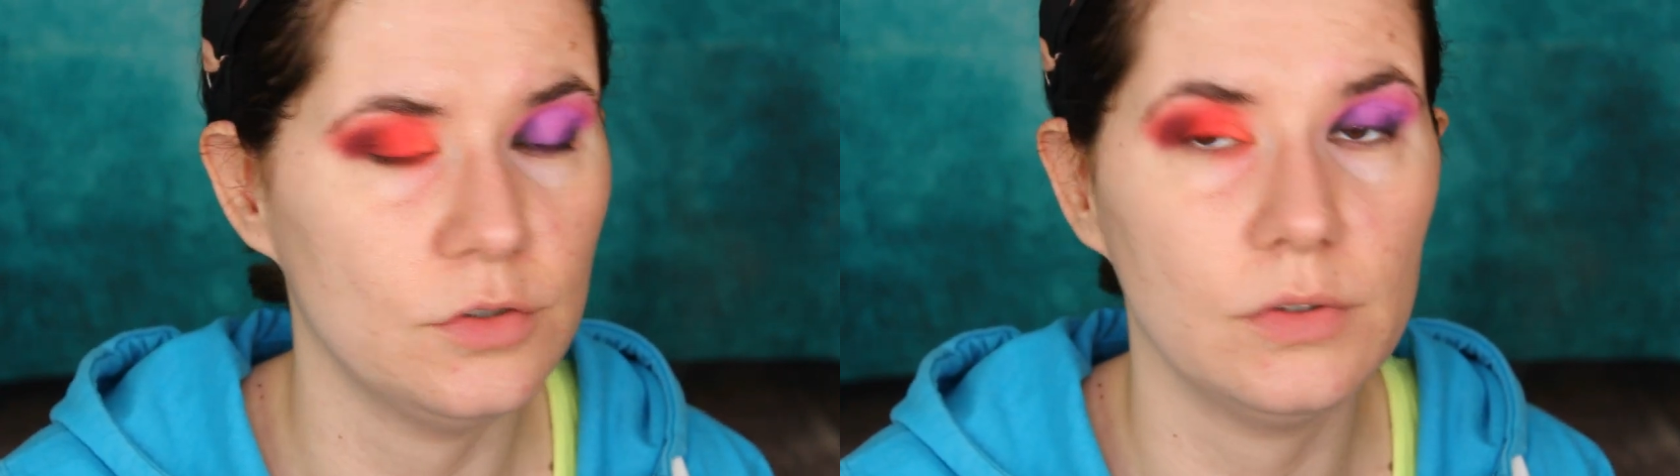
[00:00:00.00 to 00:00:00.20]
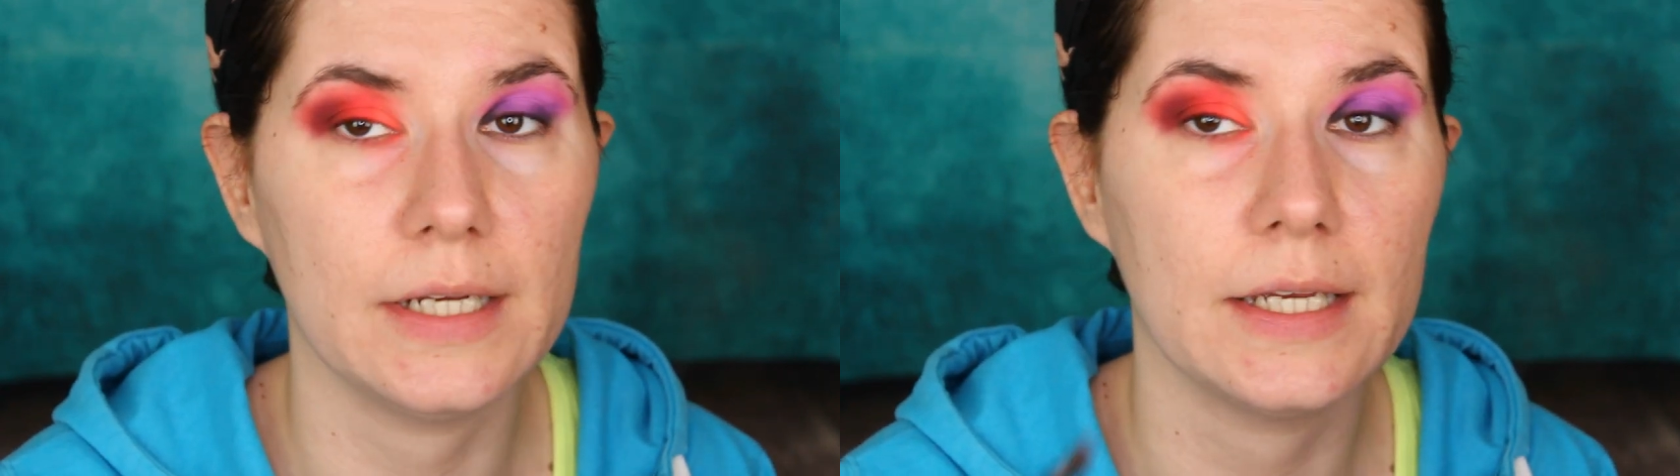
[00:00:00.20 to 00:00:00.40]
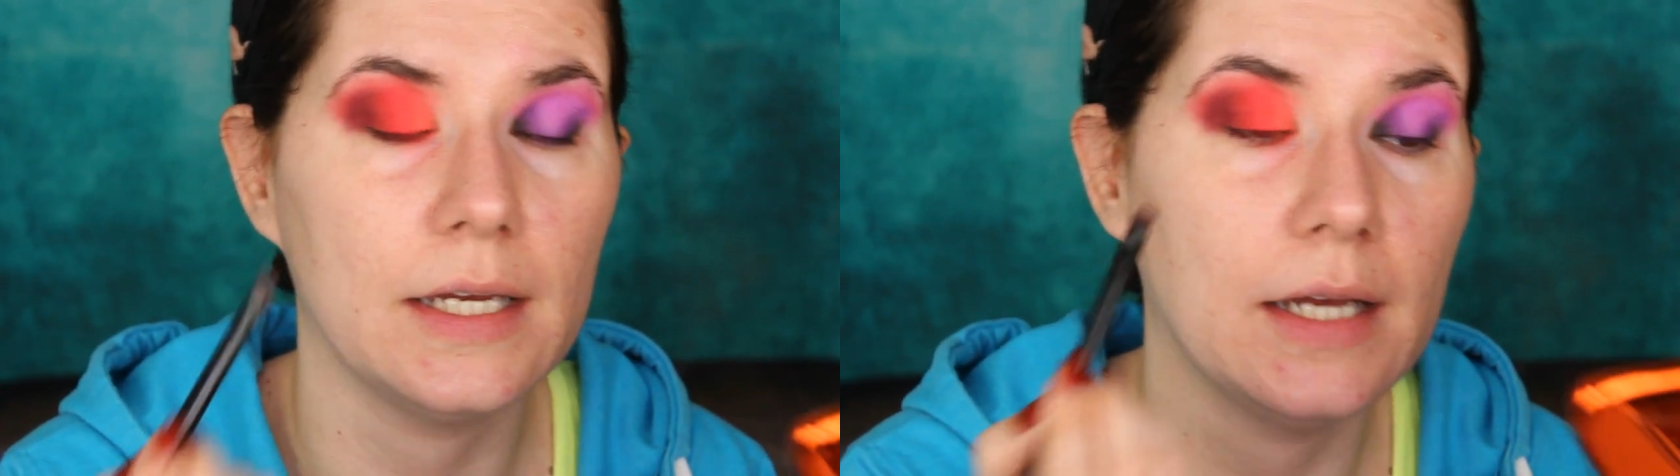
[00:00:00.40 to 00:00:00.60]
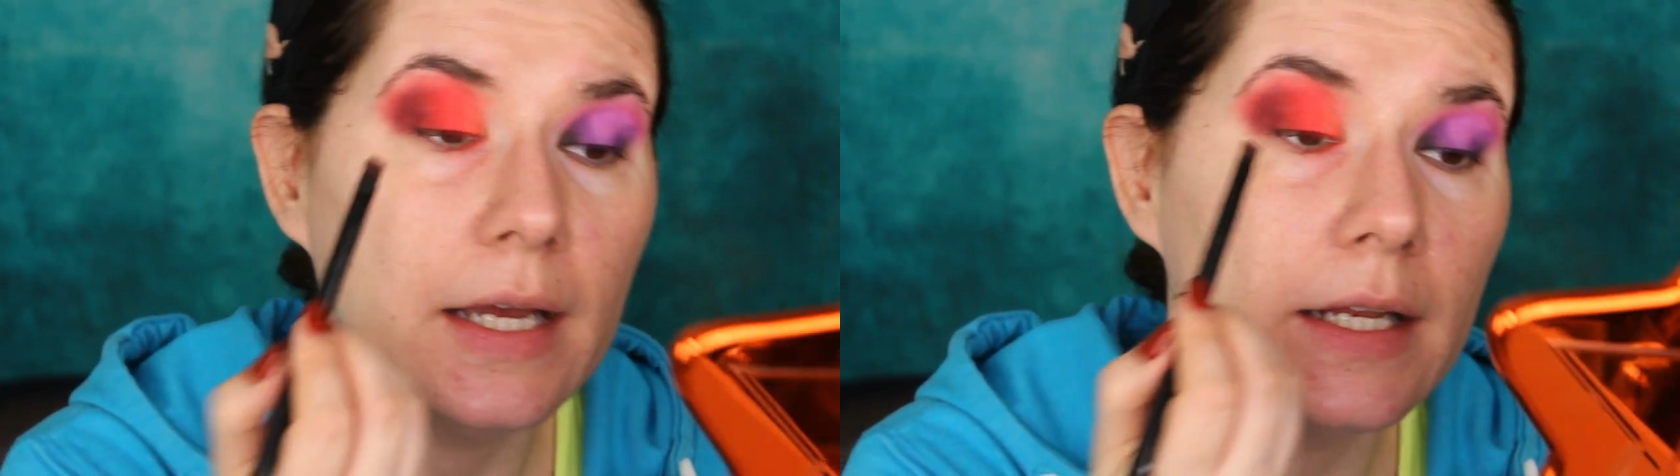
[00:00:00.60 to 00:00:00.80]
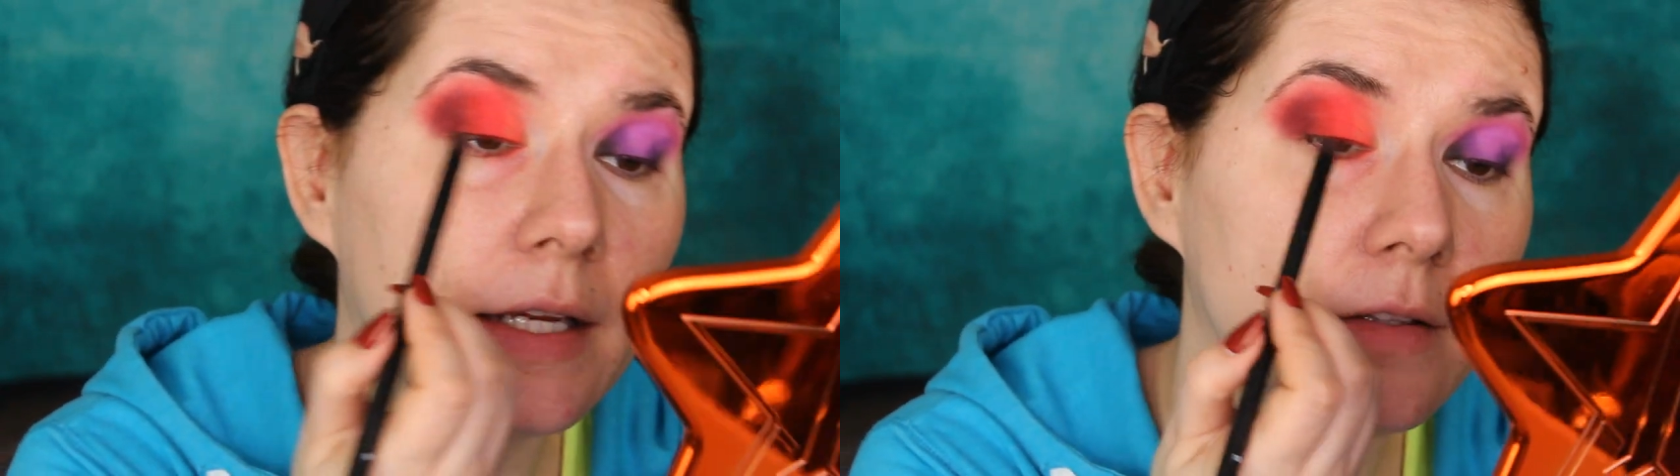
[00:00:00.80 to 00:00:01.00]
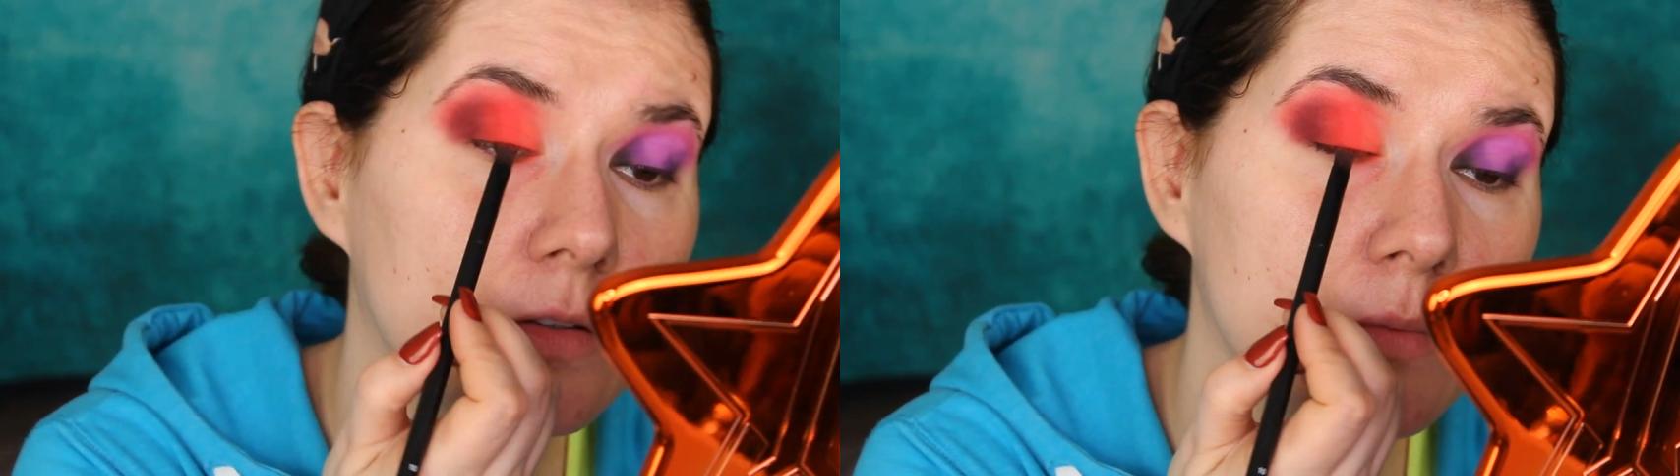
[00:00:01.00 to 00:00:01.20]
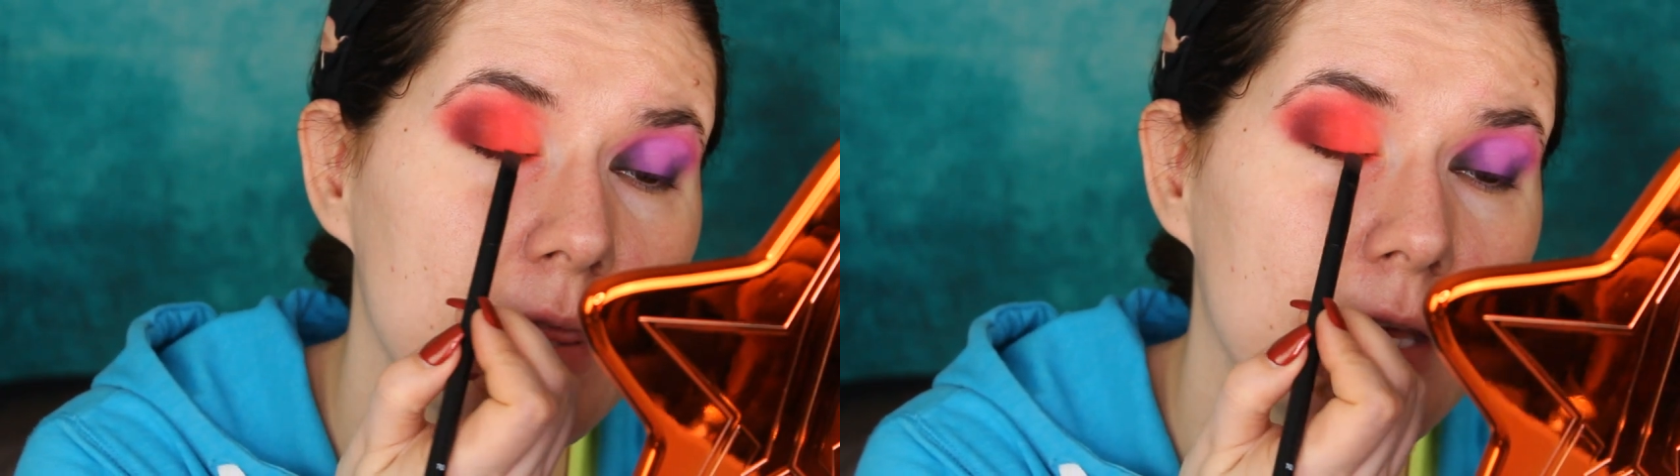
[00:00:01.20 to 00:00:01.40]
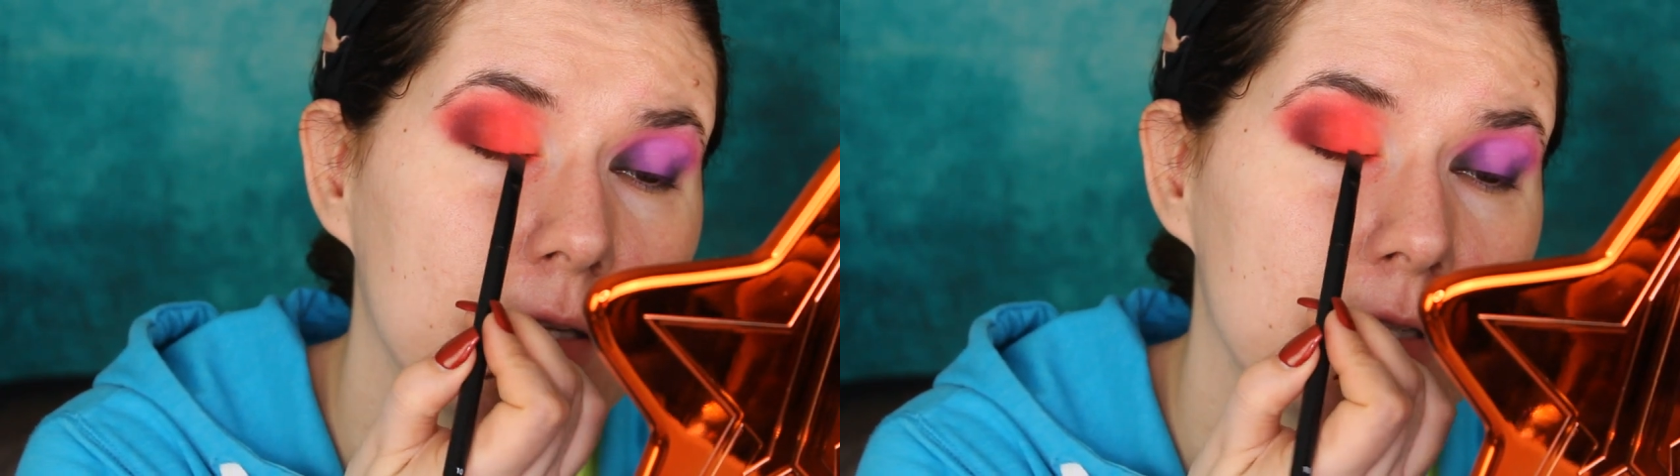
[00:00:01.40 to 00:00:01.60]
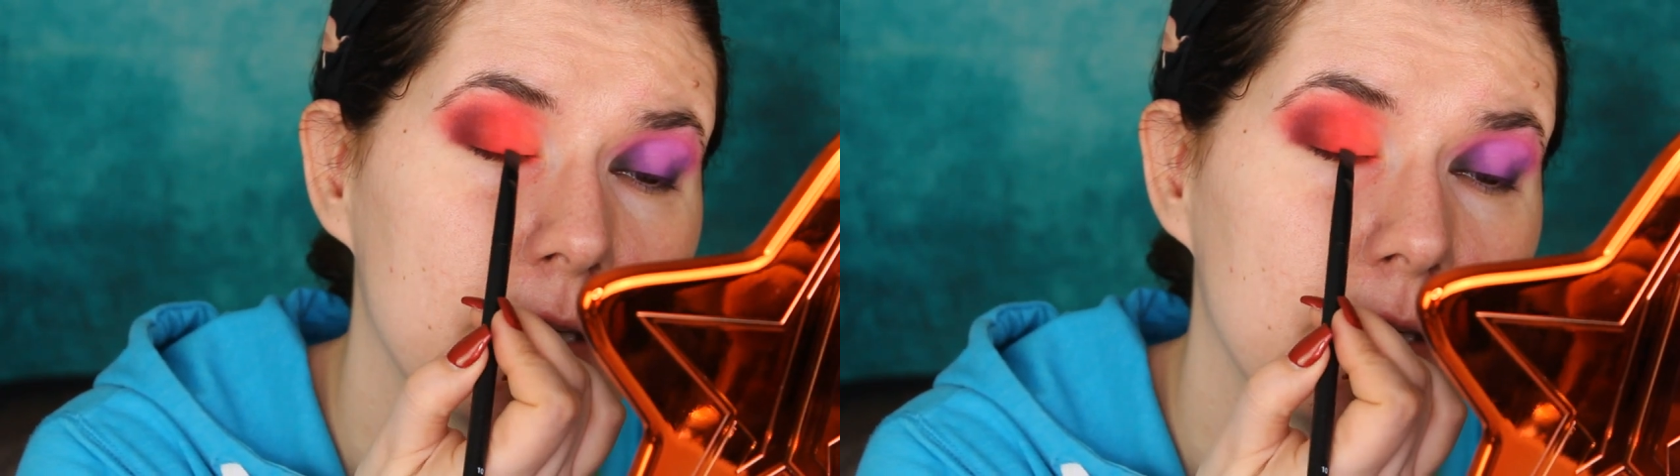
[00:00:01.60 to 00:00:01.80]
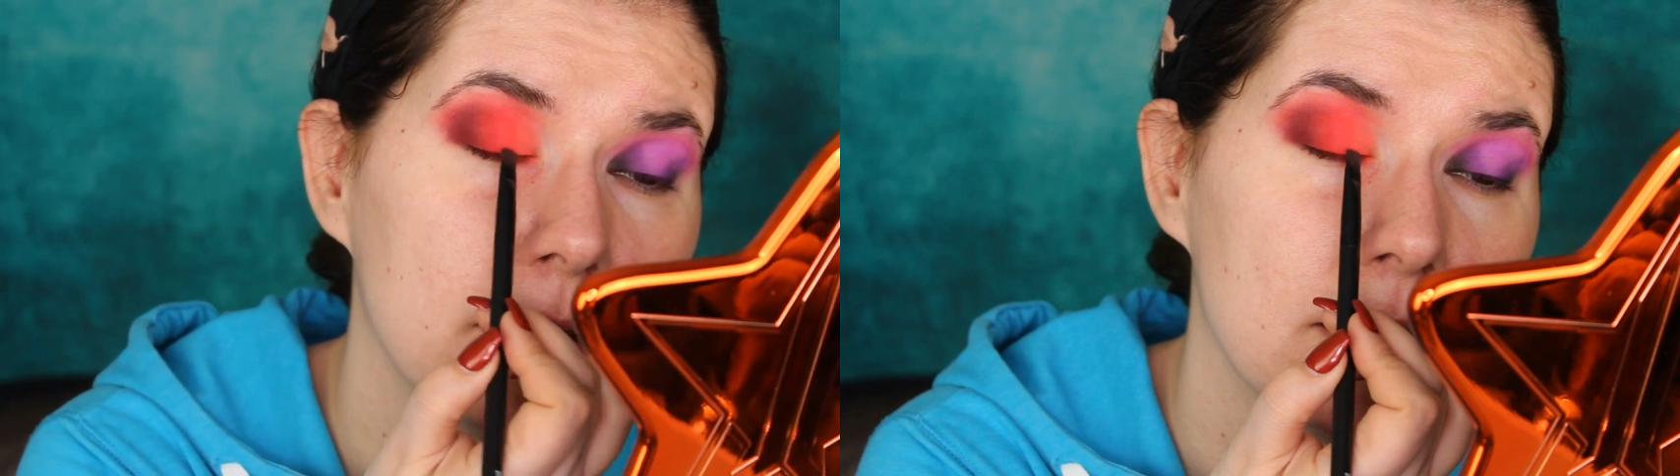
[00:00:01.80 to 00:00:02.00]
do like a eyeliner with that
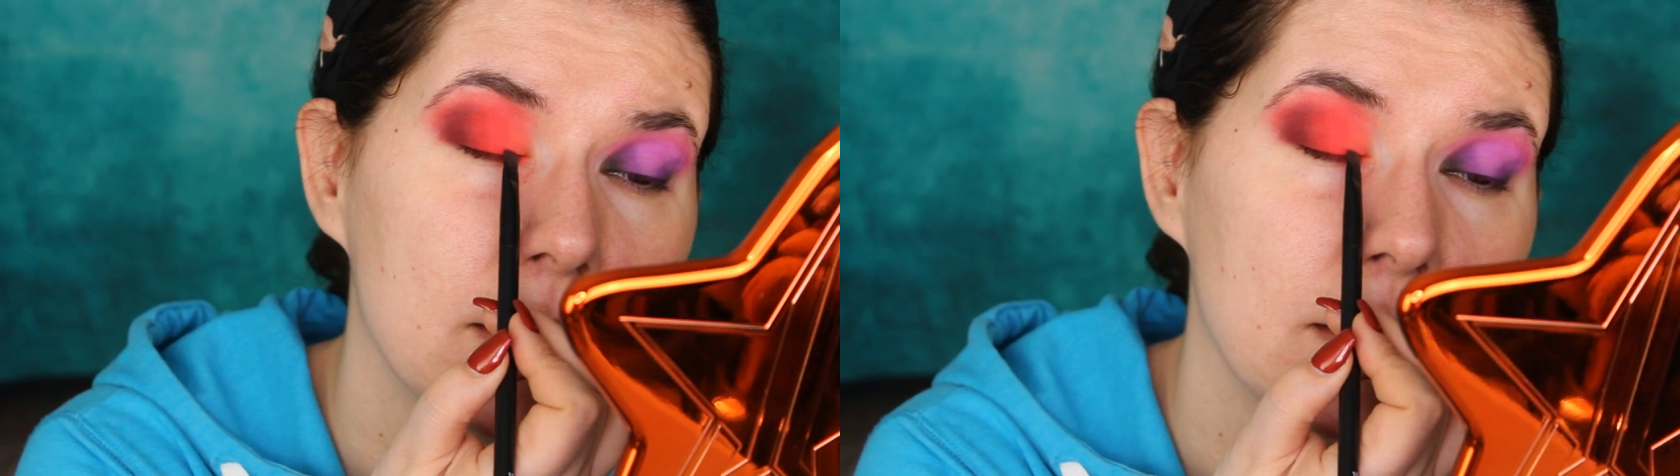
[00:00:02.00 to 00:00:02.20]
shade.